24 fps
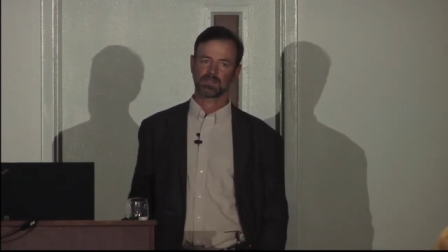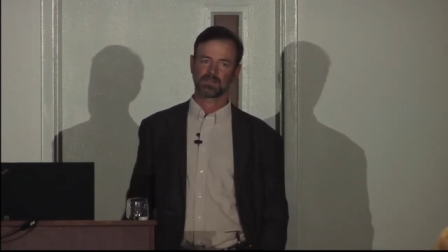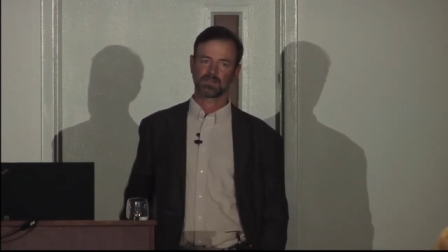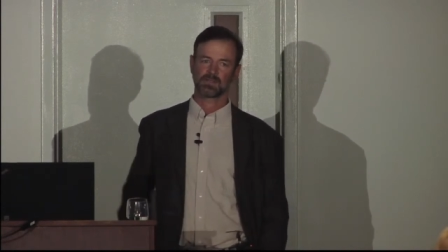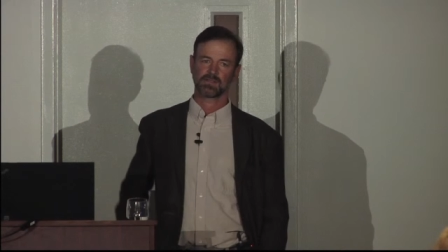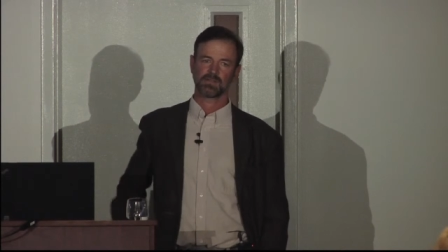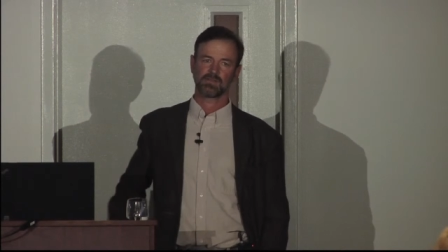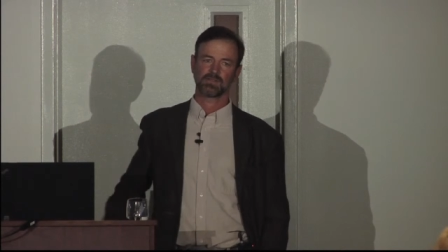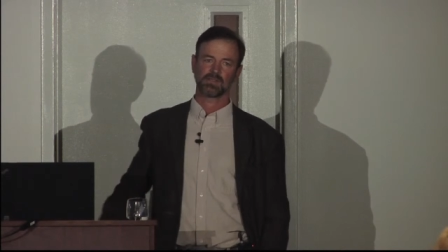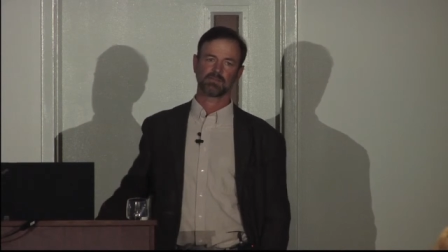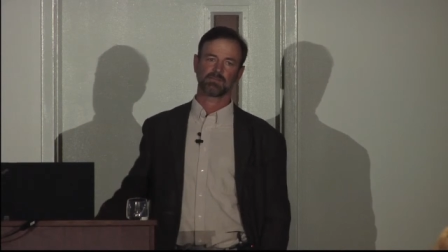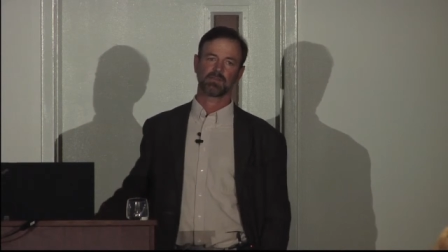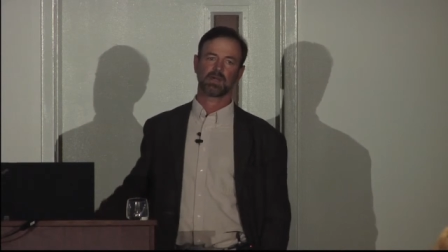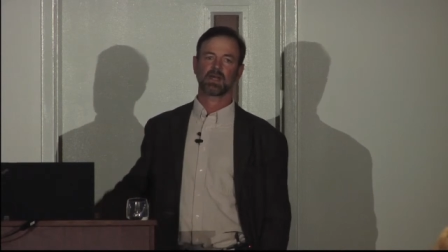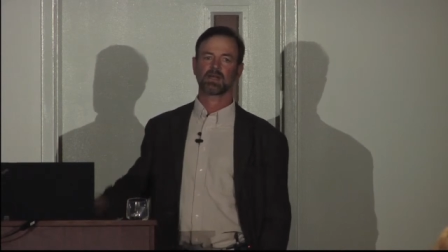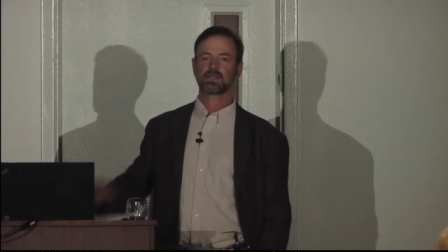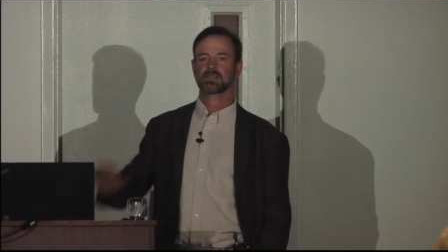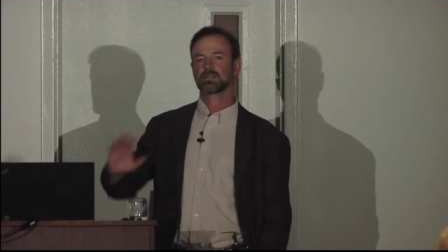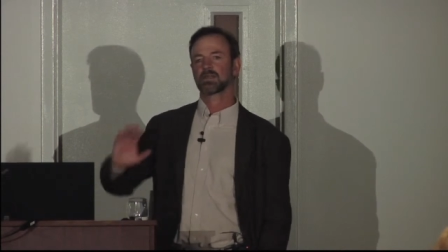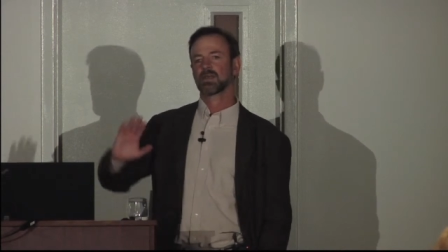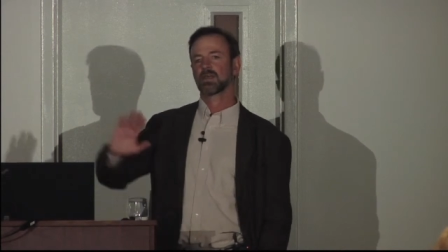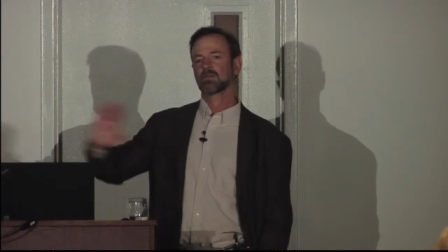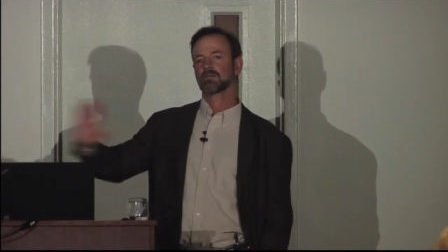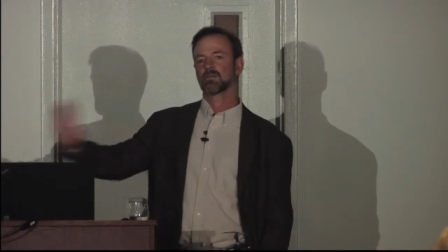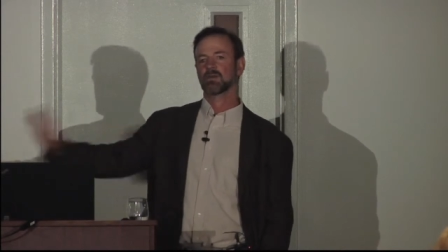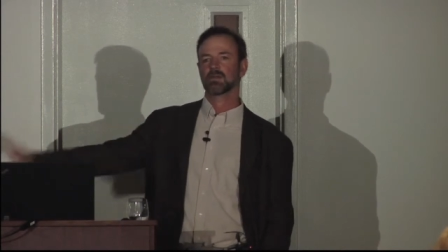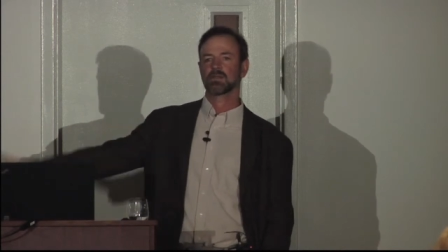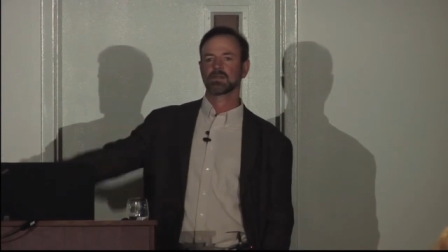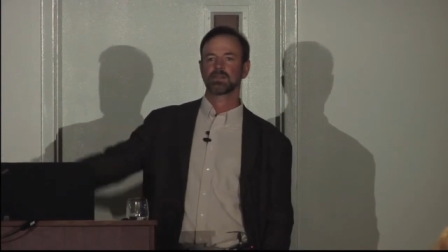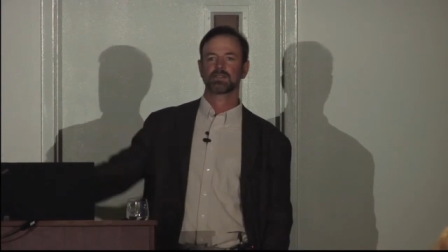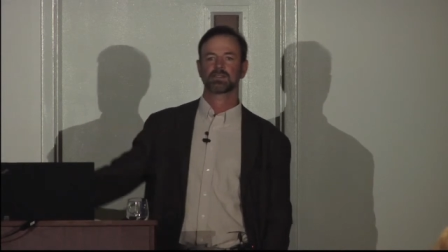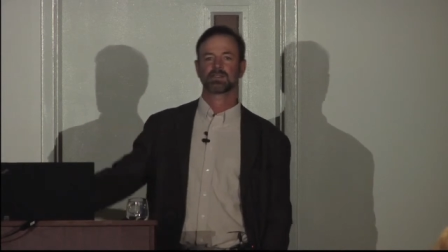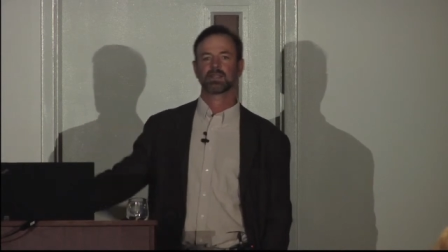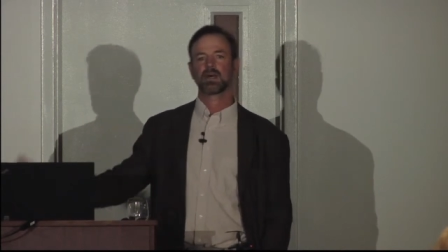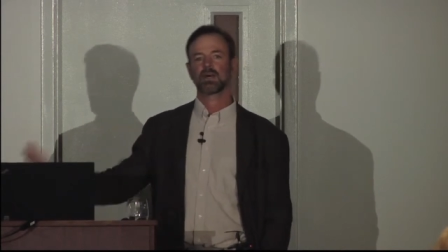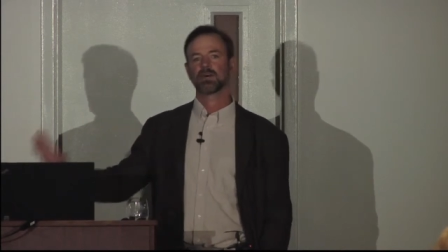The zoos in Pakistan are all in
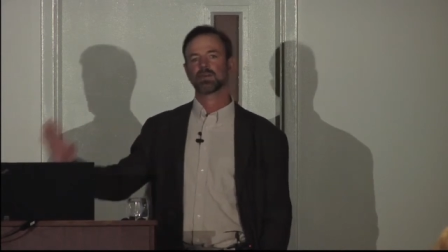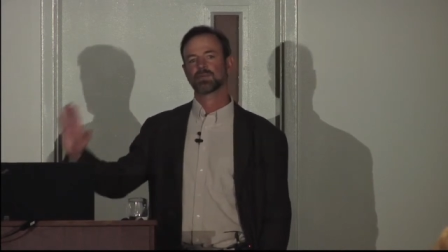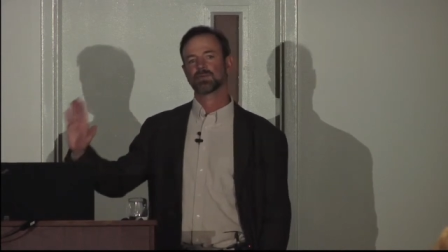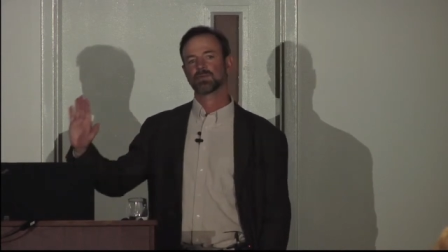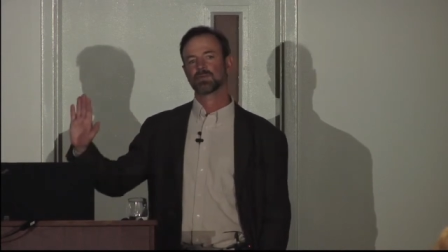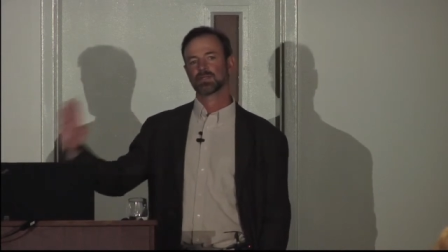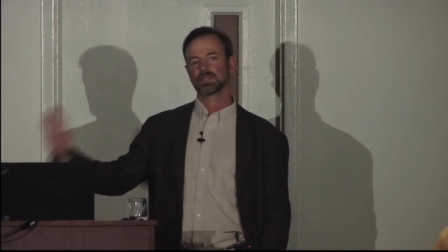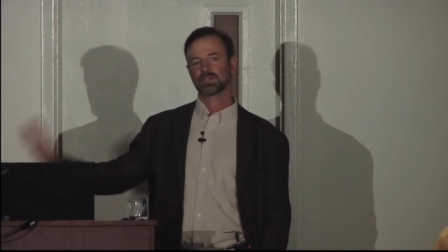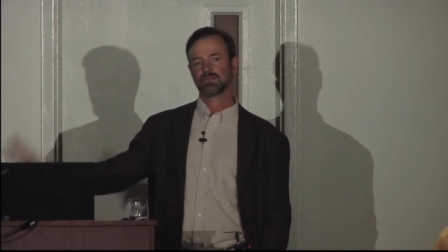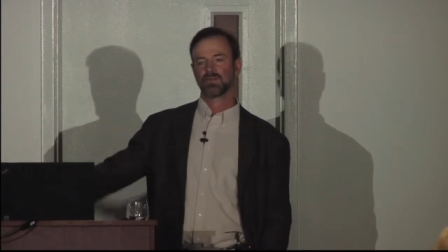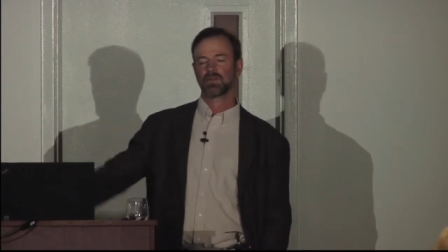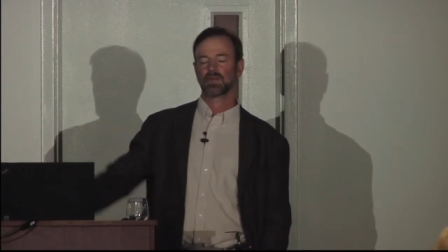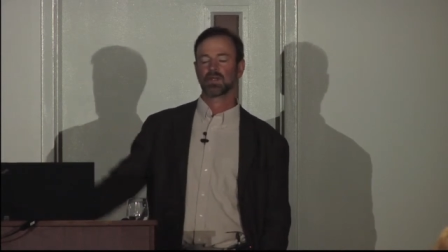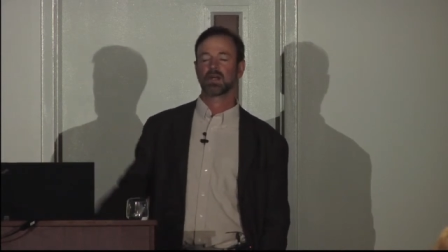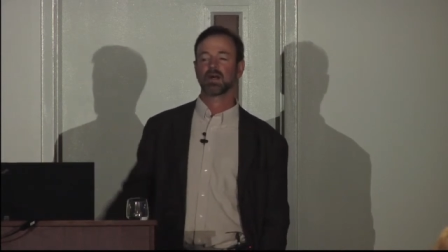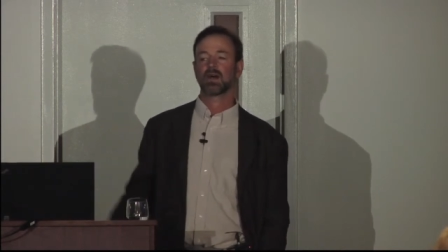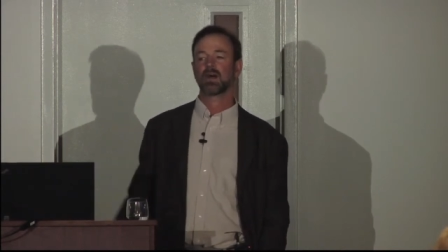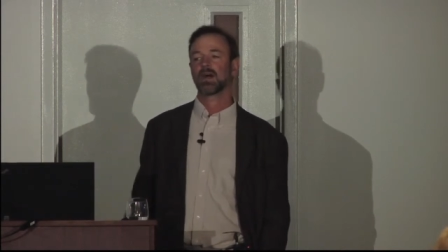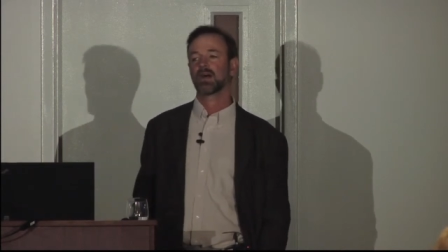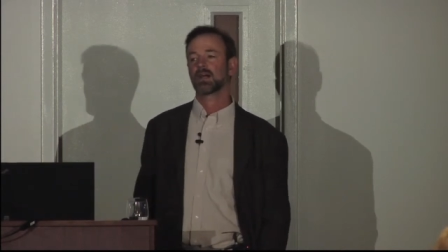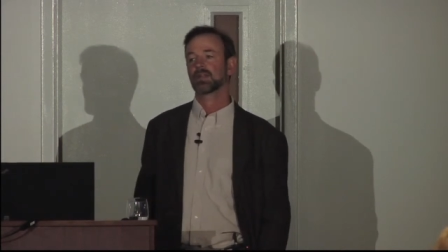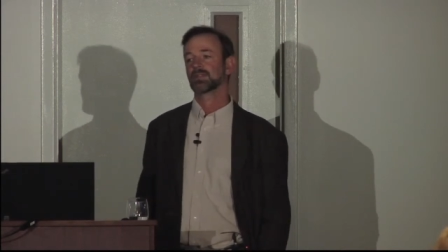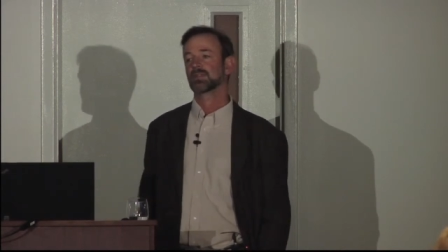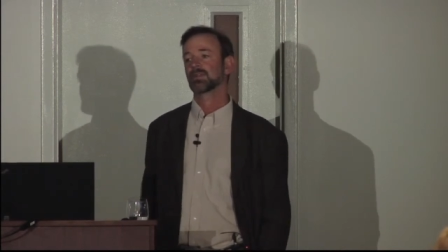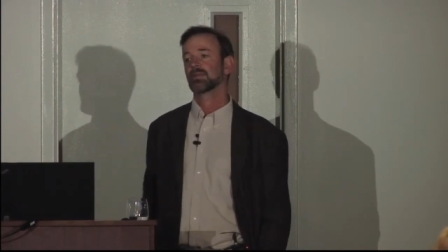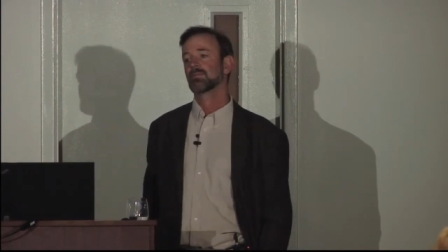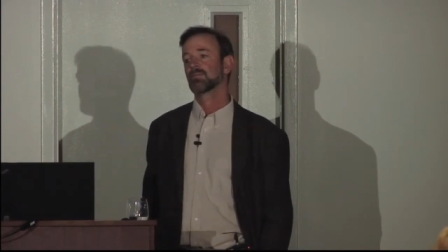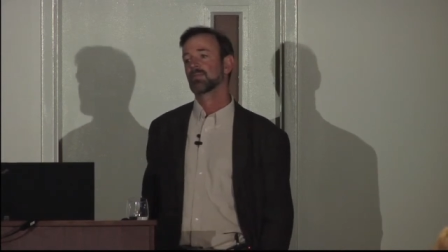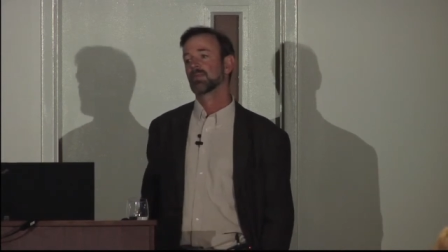the south where it's very hot.